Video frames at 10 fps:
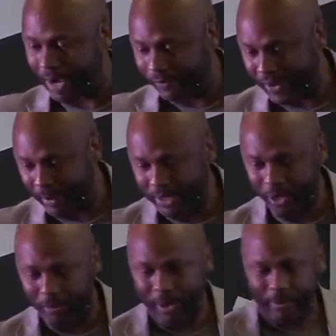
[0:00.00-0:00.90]
my family
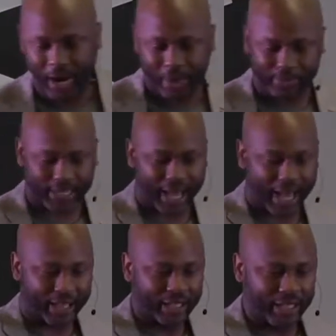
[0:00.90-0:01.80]
on my mom's
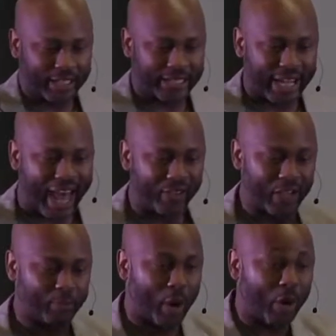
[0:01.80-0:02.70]
side is that how
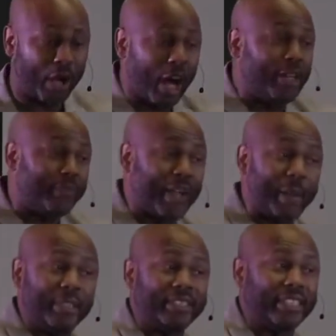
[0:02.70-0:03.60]
they brought other
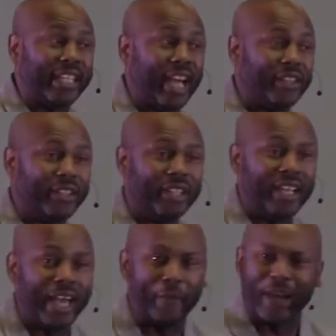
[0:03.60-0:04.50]
families together.
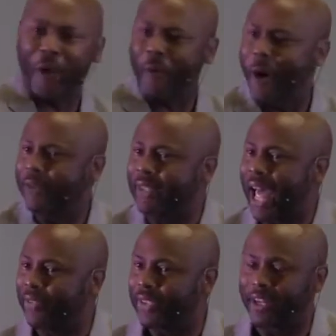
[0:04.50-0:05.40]
And when I walked
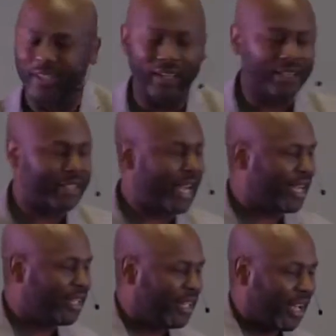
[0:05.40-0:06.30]
out there the other
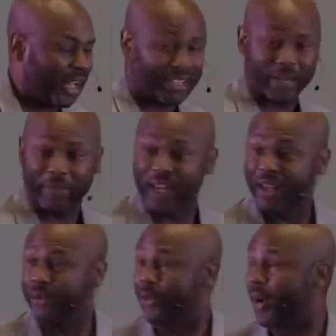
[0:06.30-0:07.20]
day, I was like, man, I
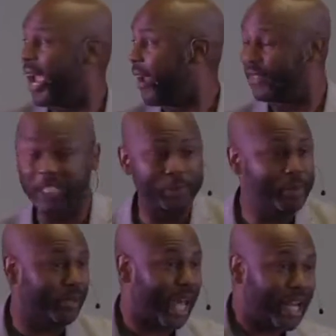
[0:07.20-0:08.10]
don't know half these
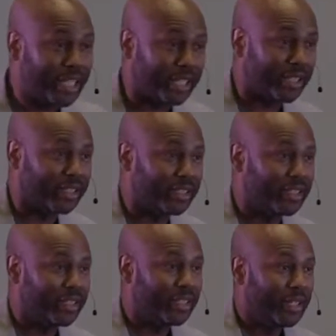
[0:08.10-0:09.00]
people out here.
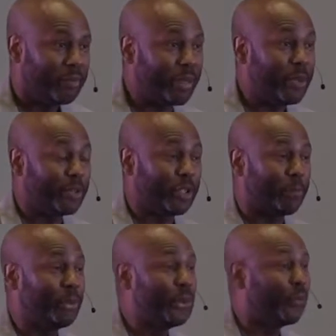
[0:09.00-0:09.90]
But it was a
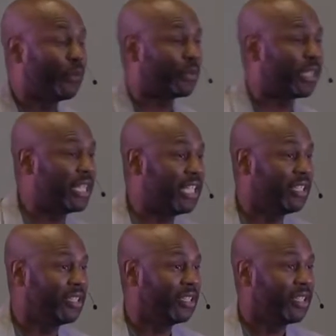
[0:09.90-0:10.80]
beautiful
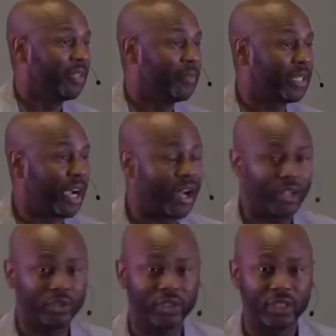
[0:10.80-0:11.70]
thing
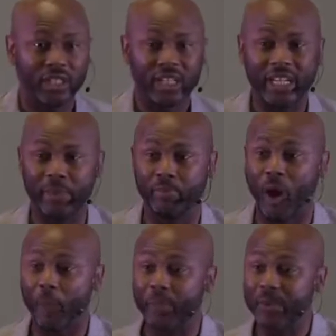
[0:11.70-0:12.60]
because it
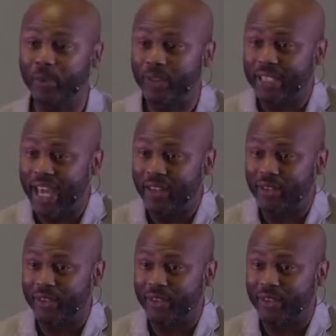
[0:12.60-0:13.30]
brought people together.